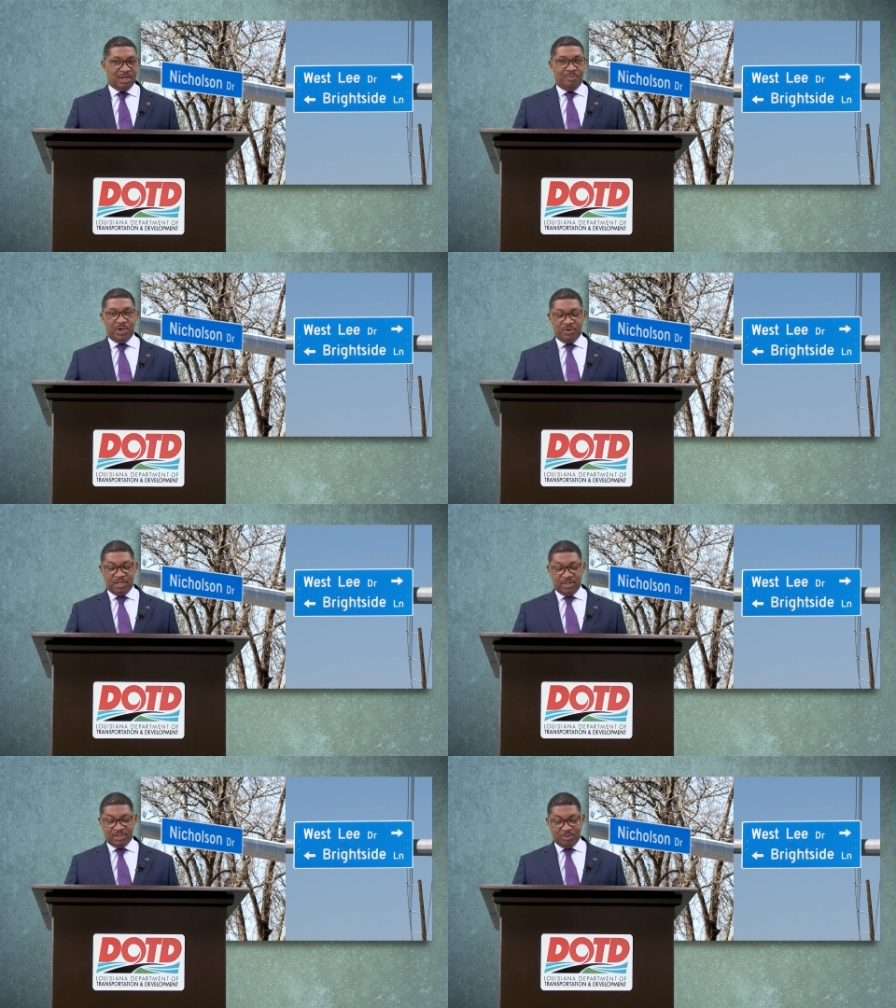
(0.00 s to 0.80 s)

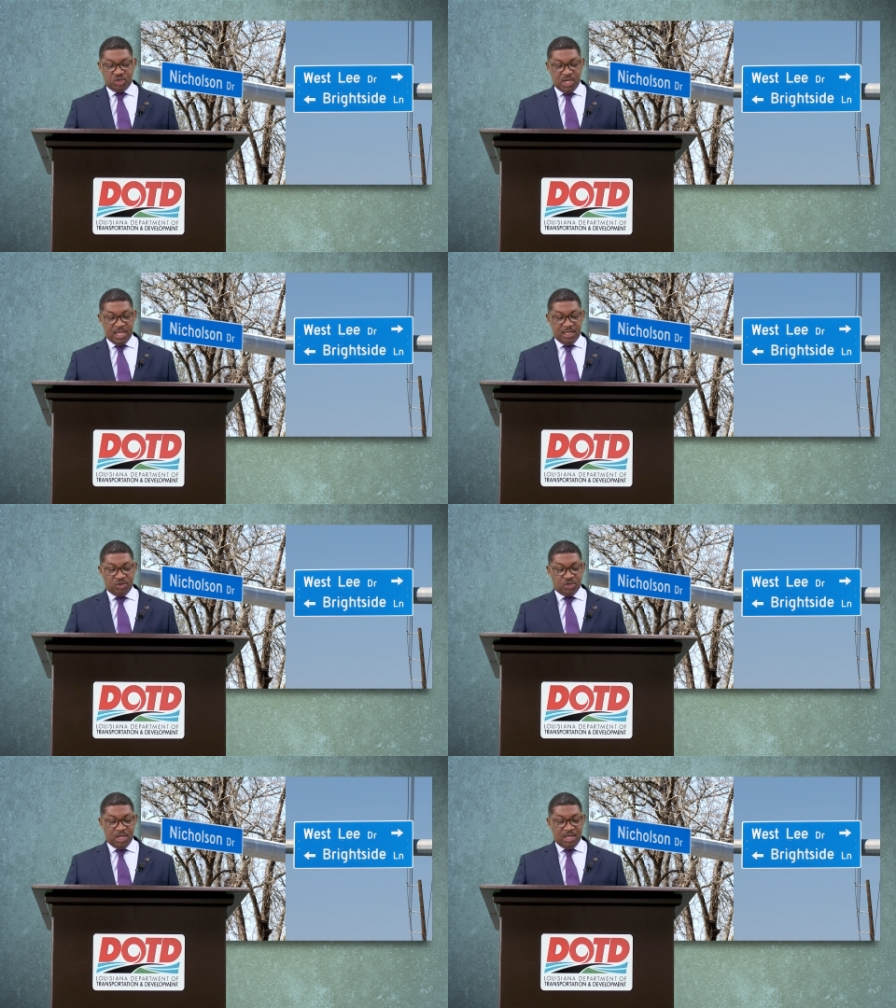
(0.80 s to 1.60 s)
million and some
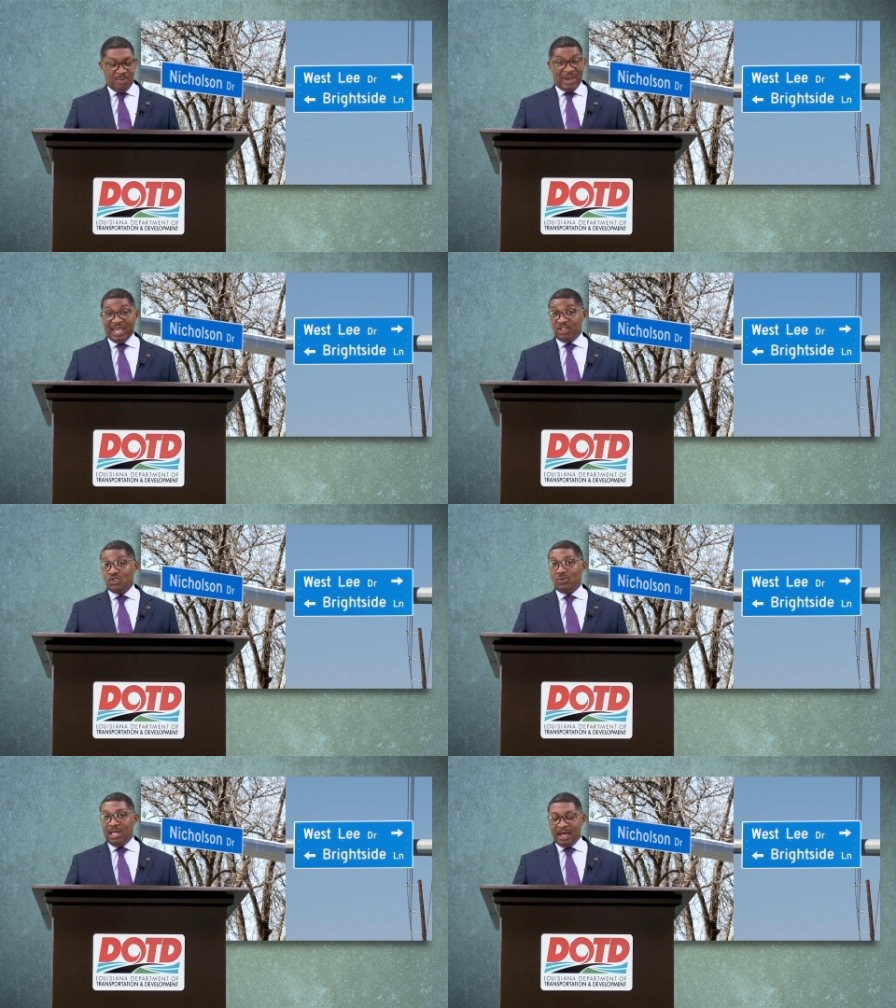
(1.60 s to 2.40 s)
change back in
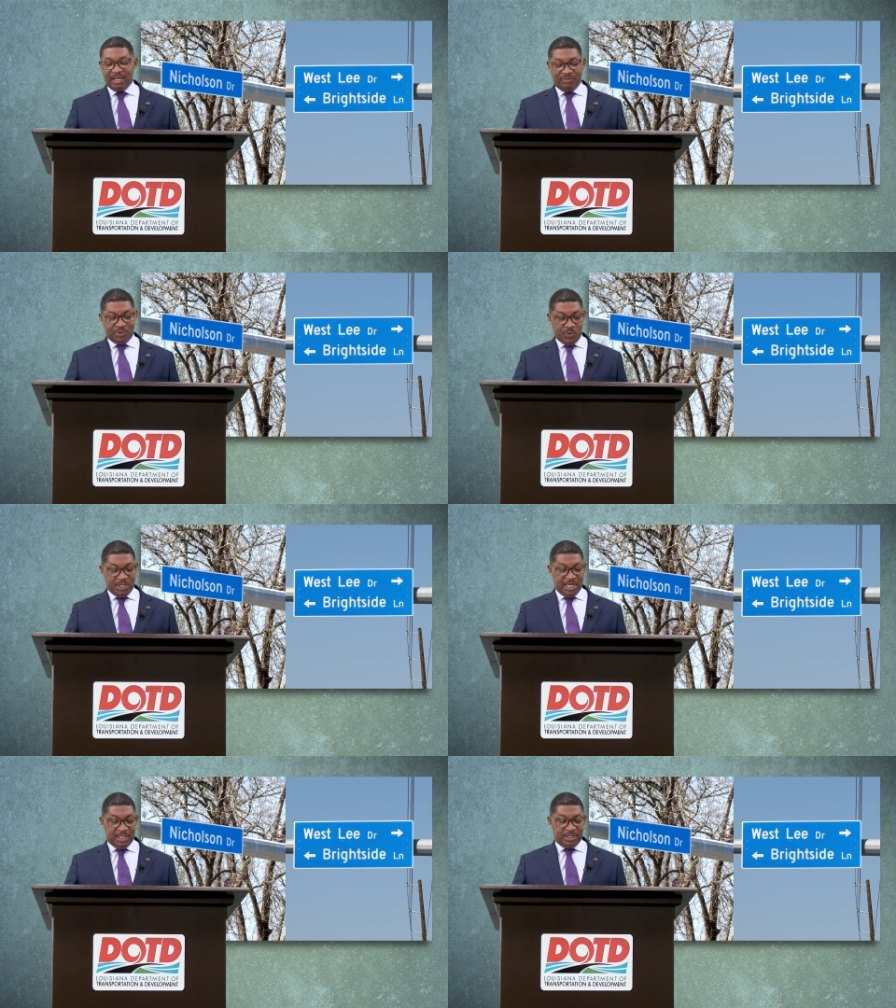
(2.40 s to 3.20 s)
July of
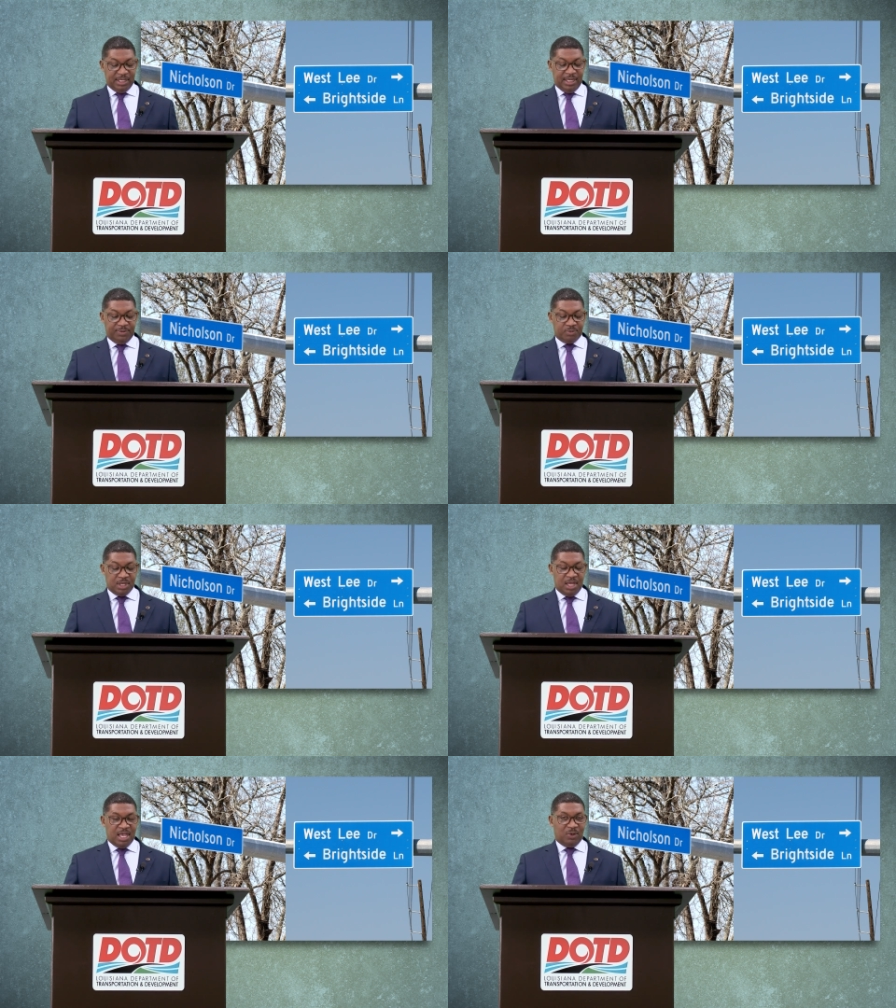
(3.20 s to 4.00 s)
2018.
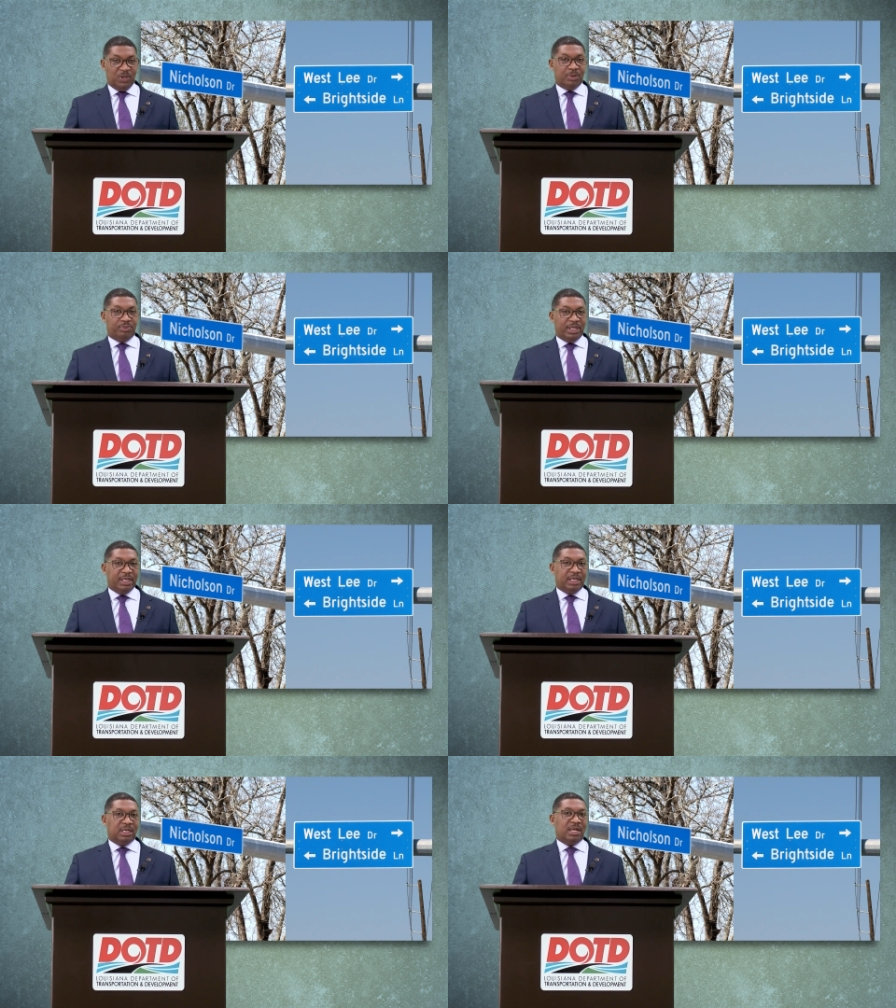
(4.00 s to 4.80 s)
And we
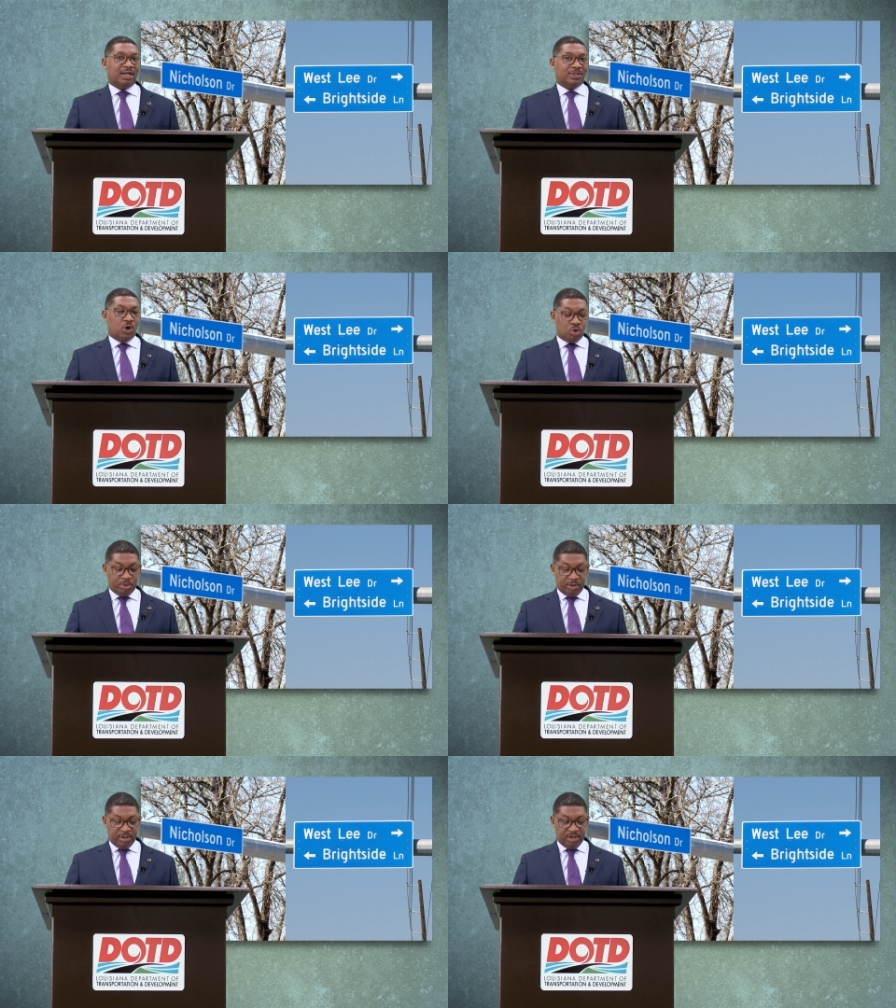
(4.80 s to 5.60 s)
completed it in
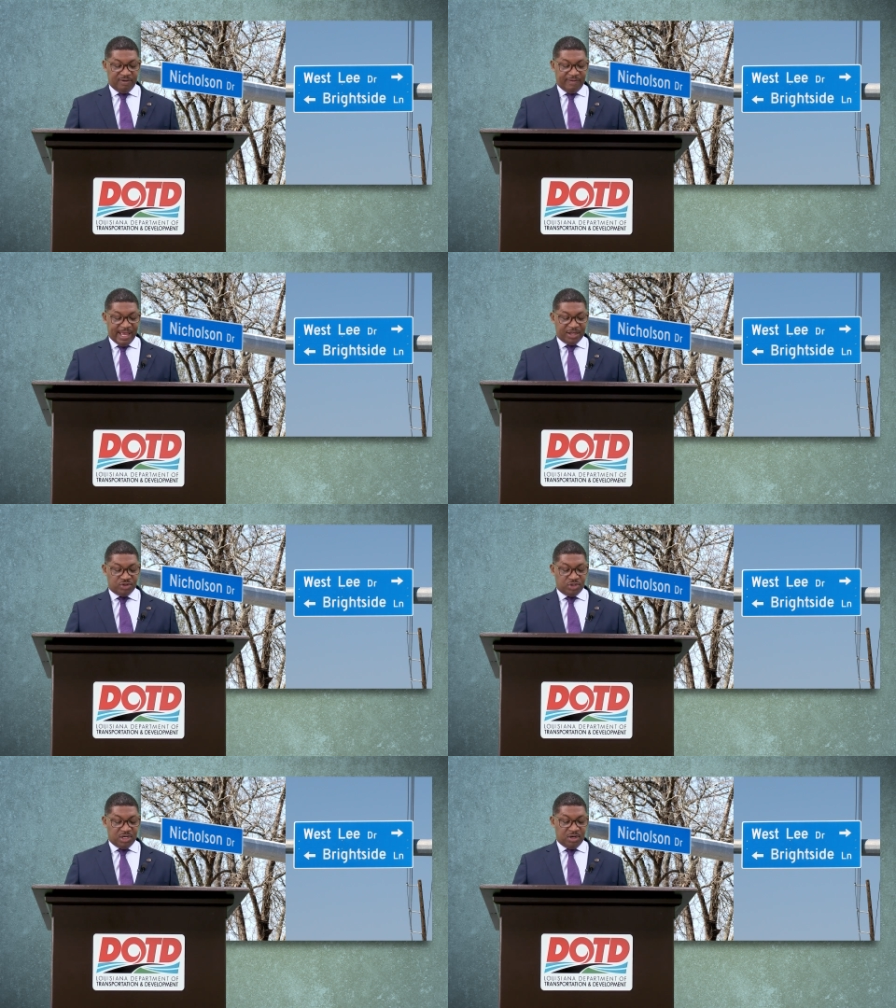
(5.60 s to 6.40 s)
October of
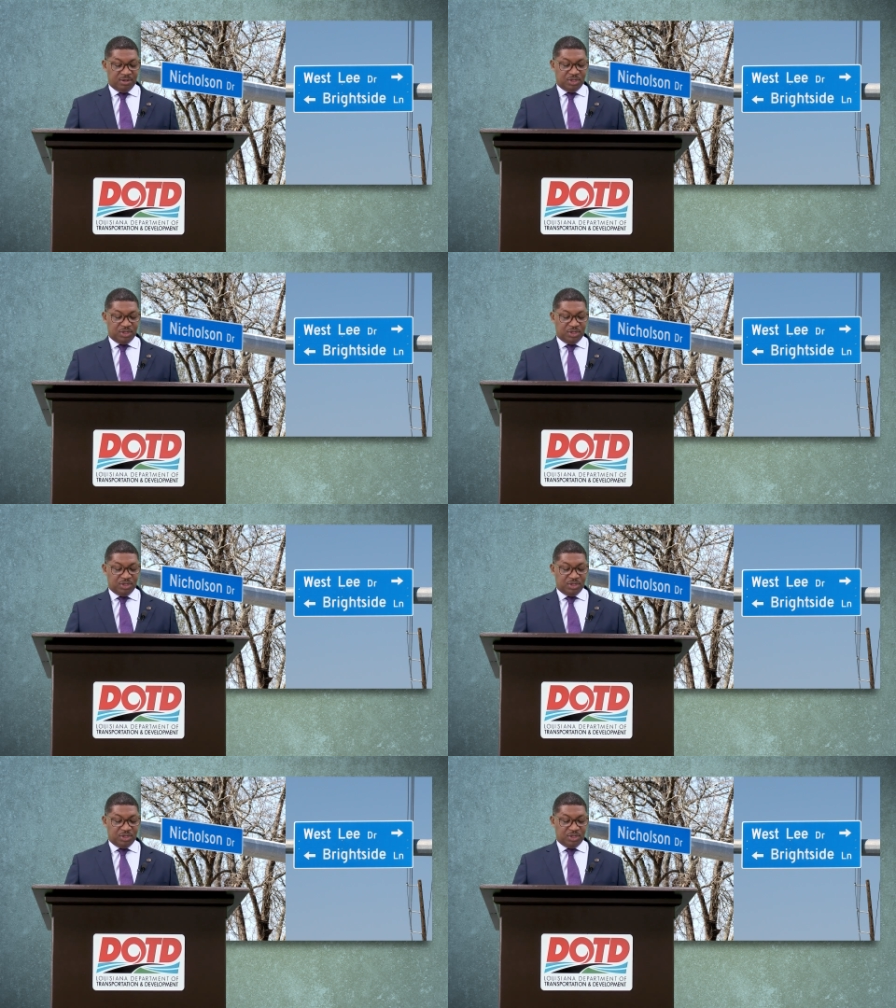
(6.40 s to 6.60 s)
last year. And